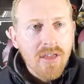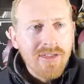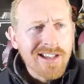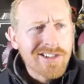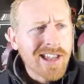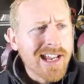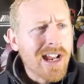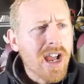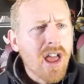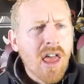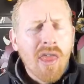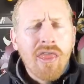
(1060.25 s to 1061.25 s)
there's like
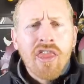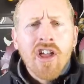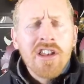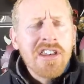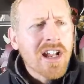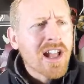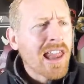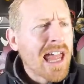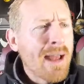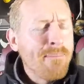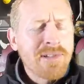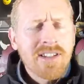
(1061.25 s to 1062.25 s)

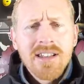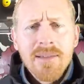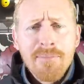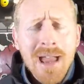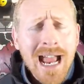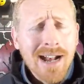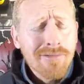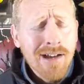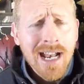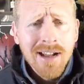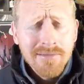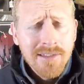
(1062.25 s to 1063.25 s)
thunderclaps in the
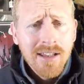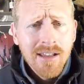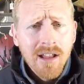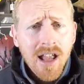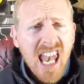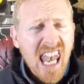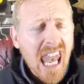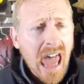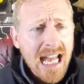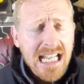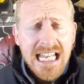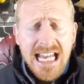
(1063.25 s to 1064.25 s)
background,
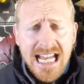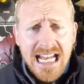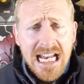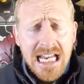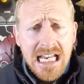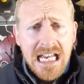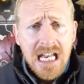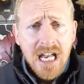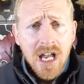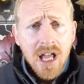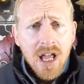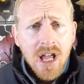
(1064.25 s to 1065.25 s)
lightning.
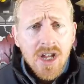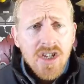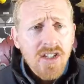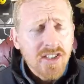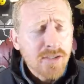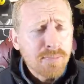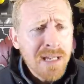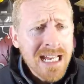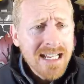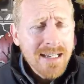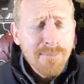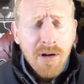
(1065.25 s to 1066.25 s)
You're
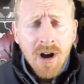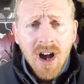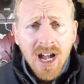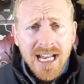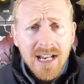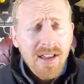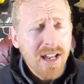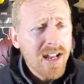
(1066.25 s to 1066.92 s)
speeding by